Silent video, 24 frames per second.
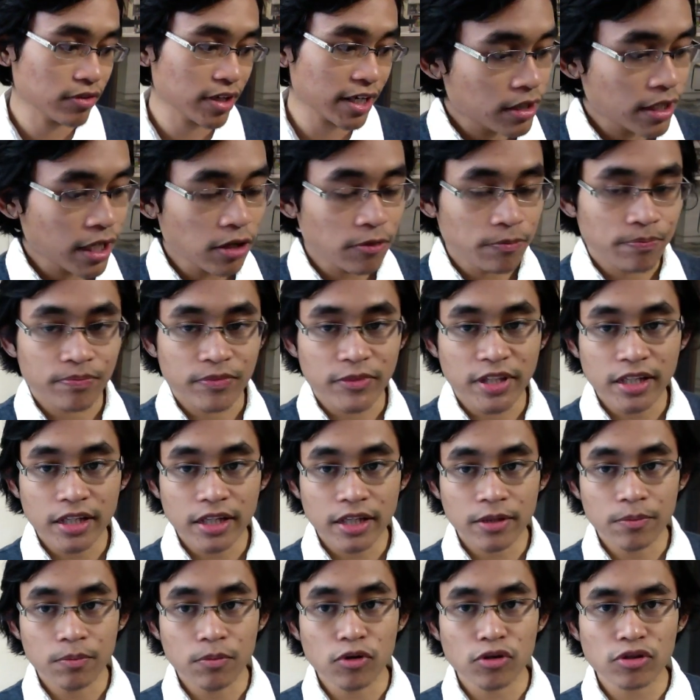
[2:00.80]
right? Now,
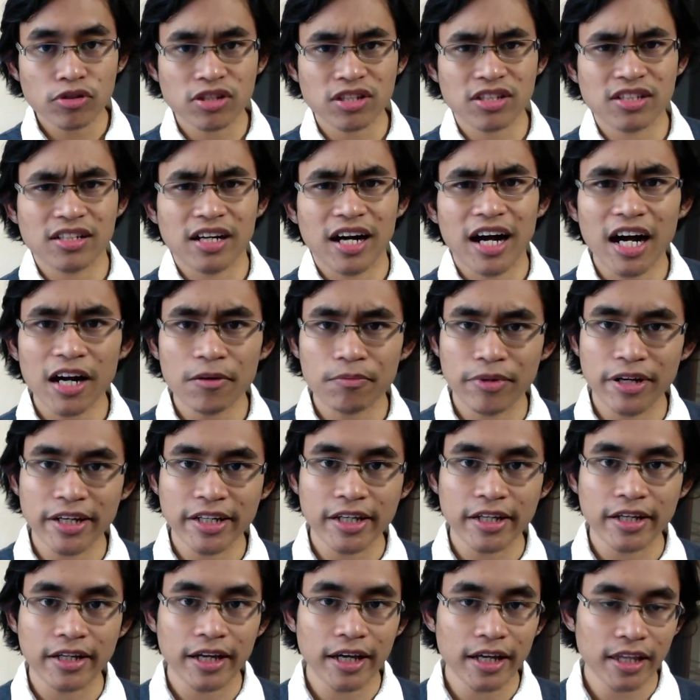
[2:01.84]
the most
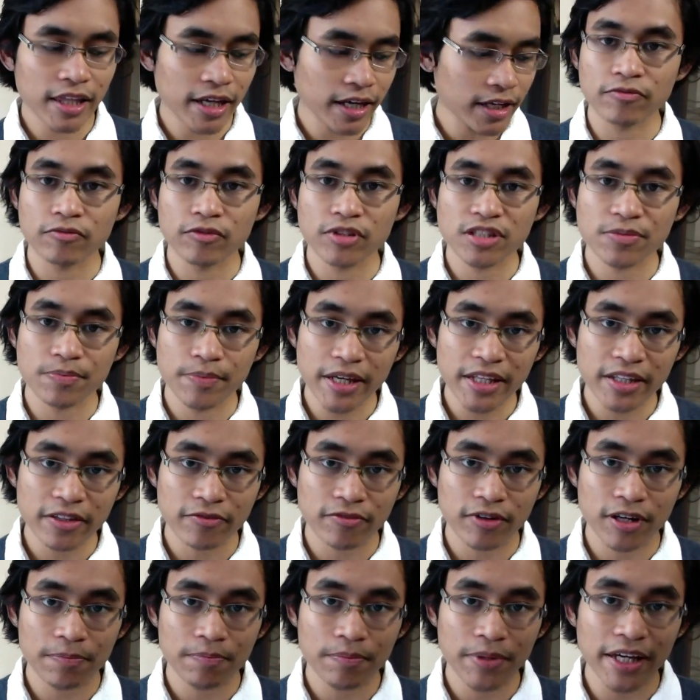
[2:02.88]
heartbreaking headline which made the
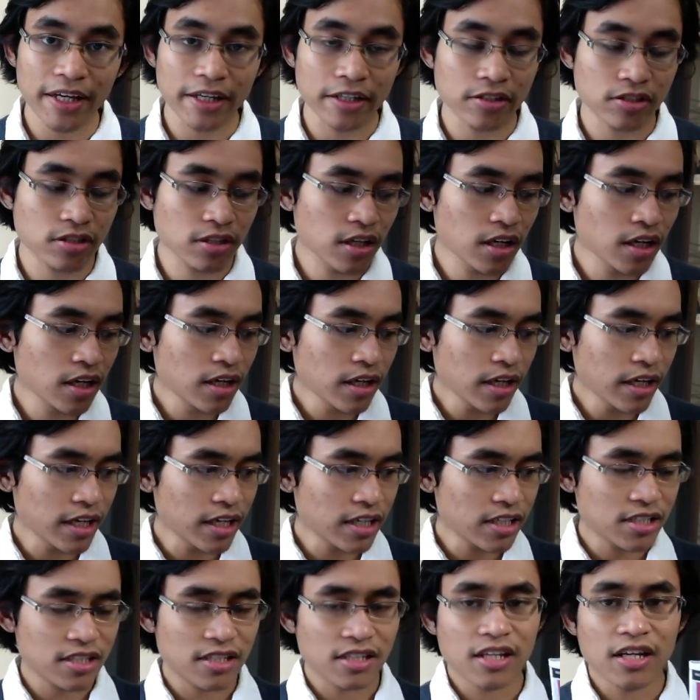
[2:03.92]
front page
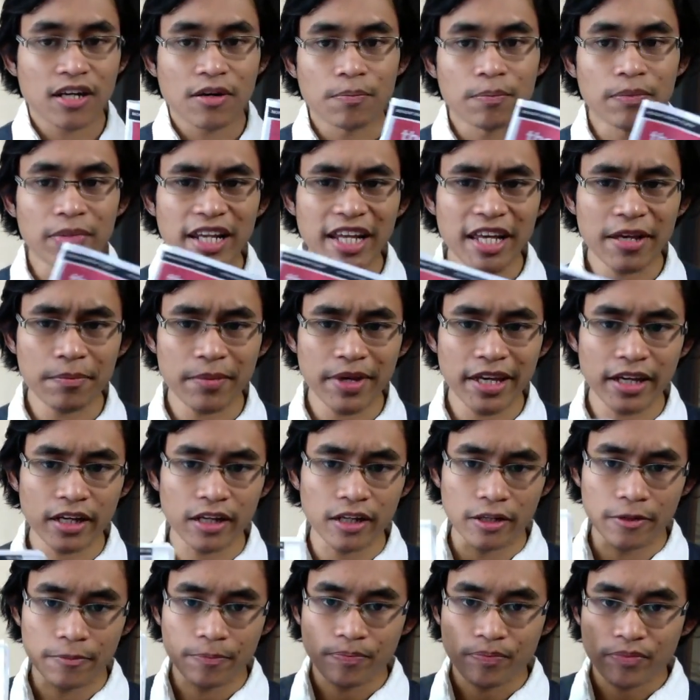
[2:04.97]
is Malay
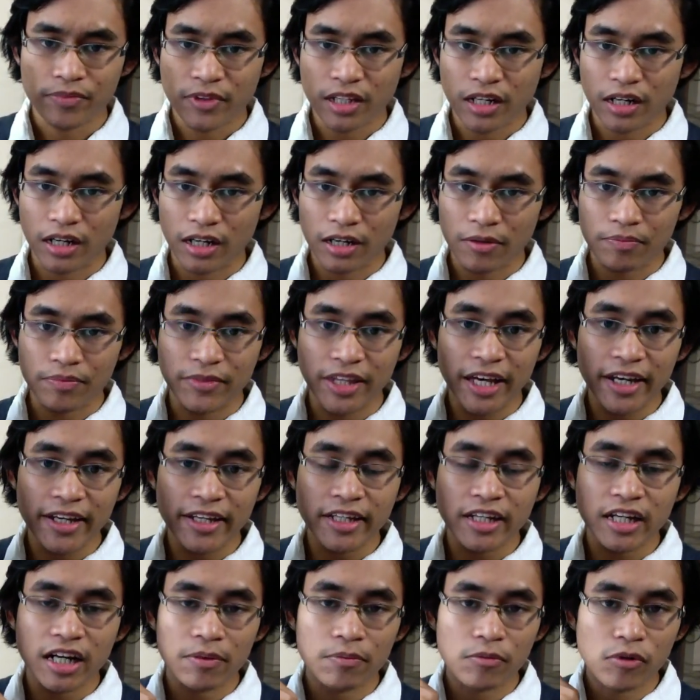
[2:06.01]
Mail, Daddy
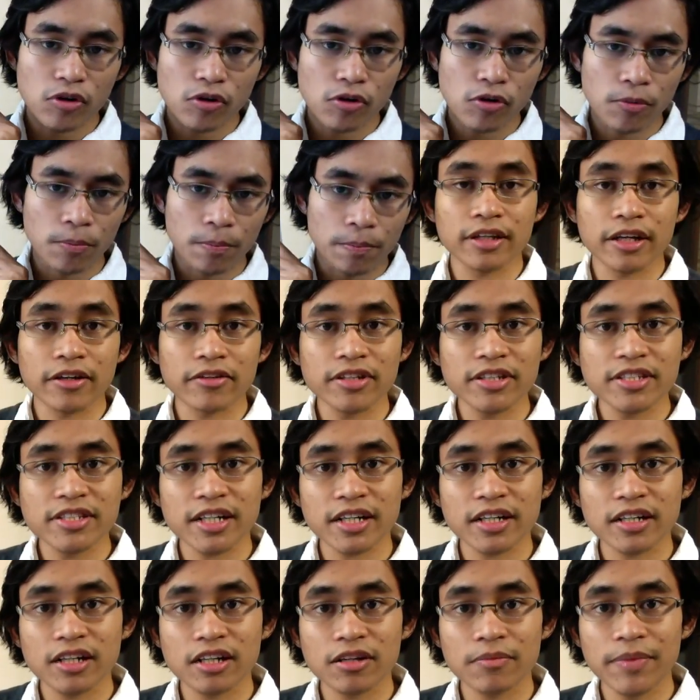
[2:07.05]
Come Home. Now, this
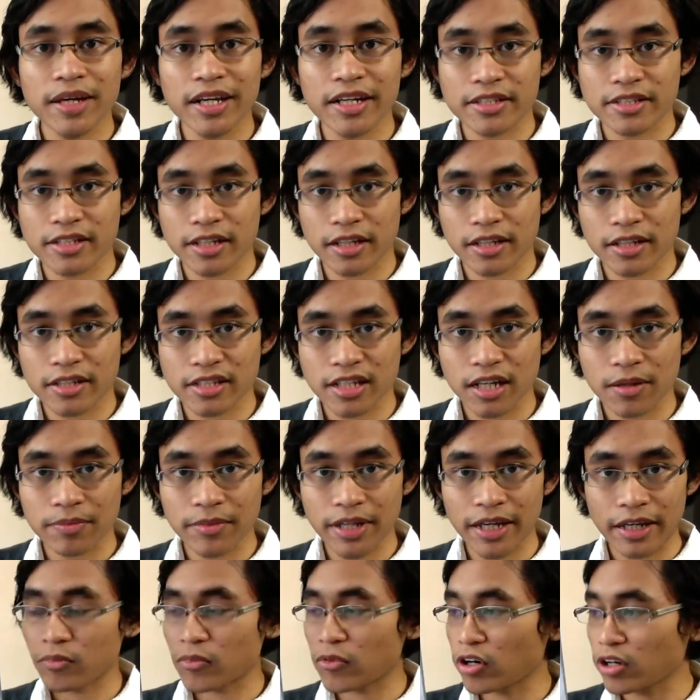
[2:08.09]
young girl made a status
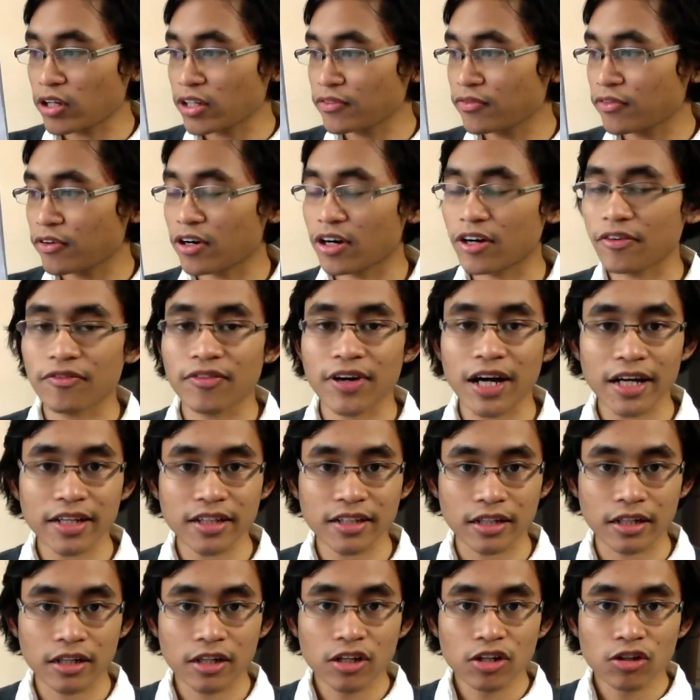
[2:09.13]
update calling for her
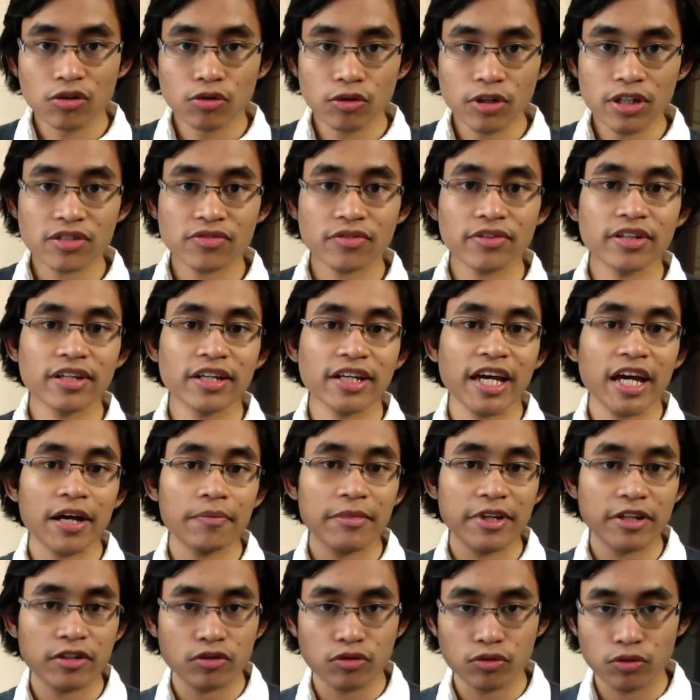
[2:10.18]
father, who is one of the
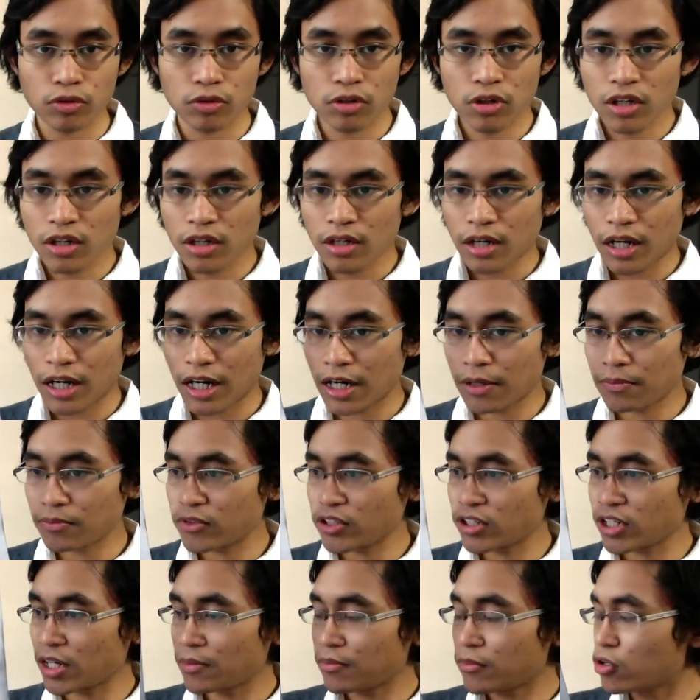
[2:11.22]
cabin crew, to
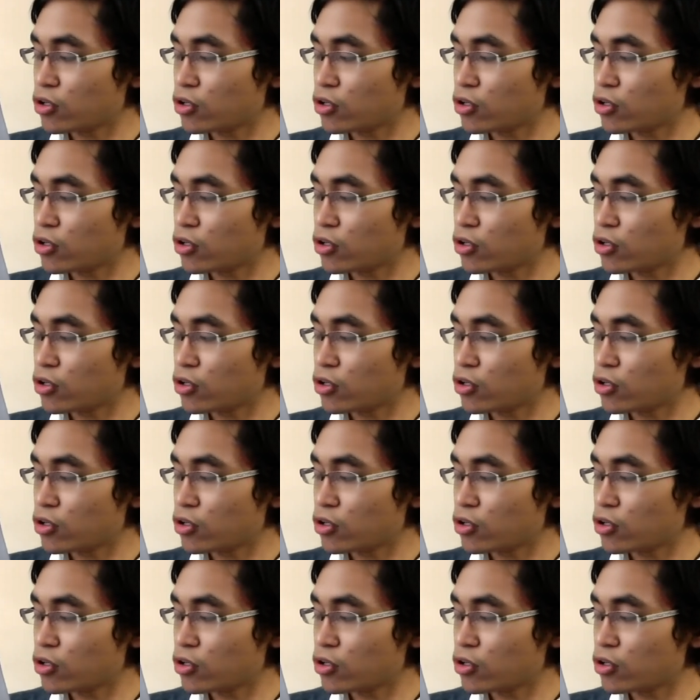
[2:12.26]
come